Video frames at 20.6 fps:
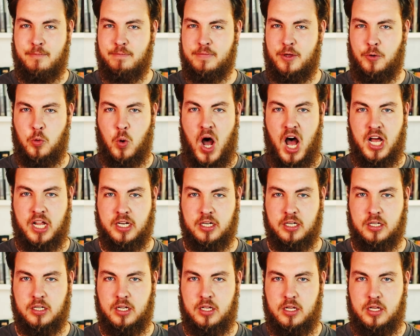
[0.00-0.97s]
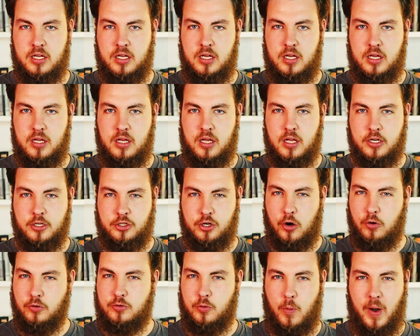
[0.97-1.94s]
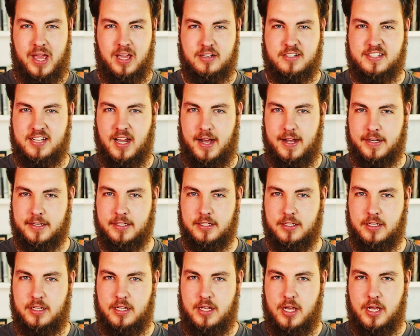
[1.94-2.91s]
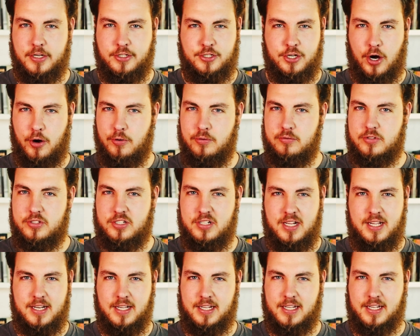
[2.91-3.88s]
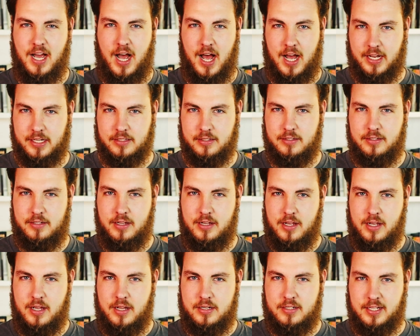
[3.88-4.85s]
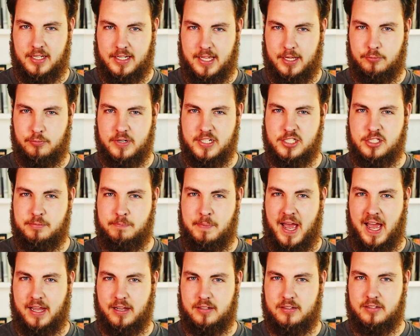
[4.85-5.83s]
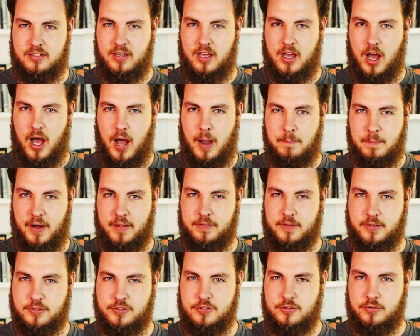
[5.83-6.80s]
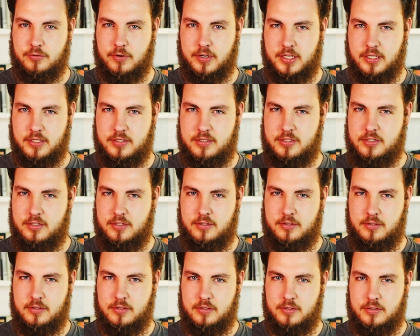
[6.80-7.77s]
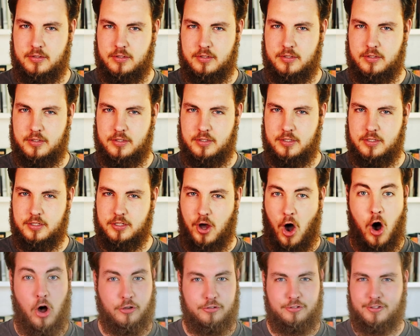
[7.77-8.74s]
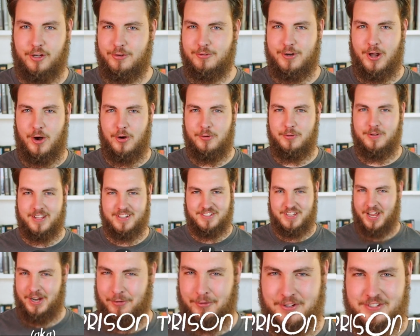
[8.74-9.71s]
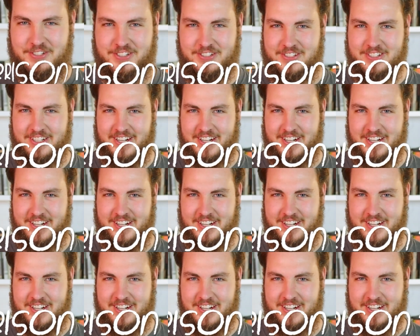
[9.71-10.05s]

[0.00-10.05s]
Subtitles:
am the one. Don't weigh a ton. Don't need a gun to get respect up on the street. Also known as Harrison